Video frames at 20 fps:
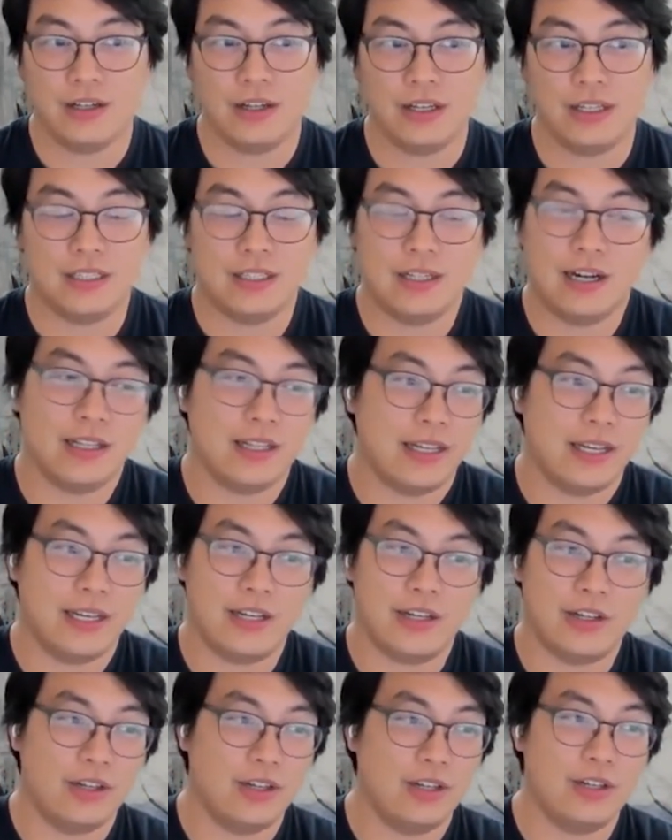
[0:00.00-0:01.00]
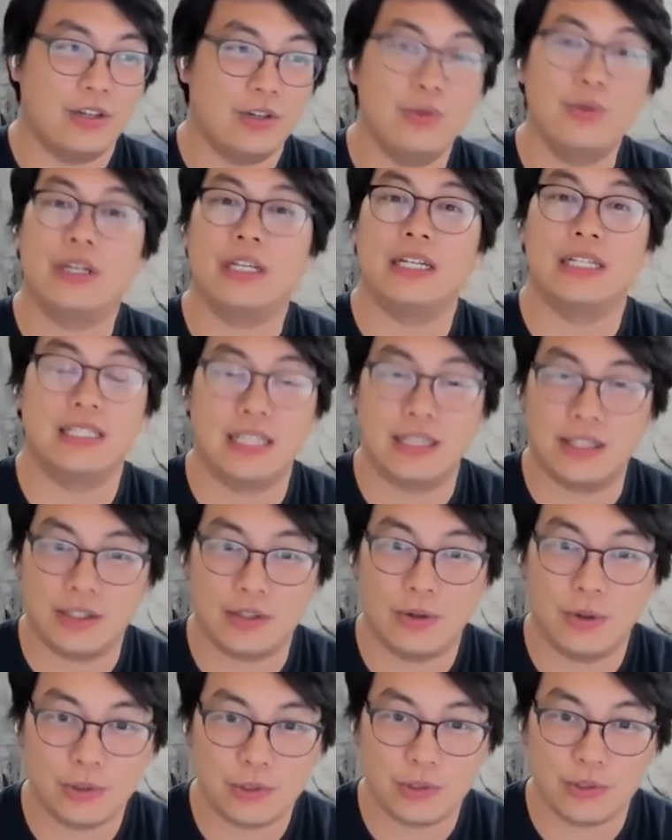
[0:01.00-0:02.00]
It's not like you get to set the
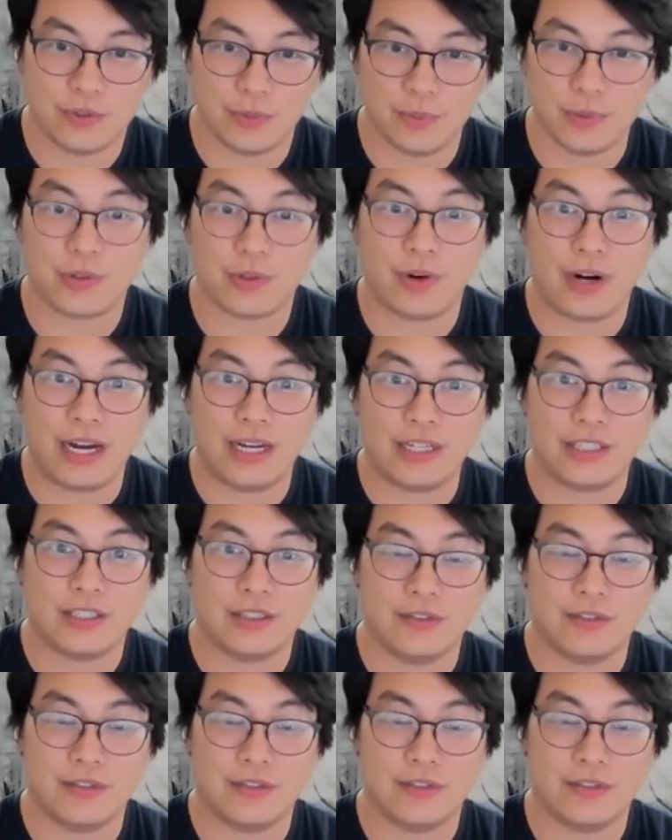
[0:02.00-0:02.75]
culture from scratch.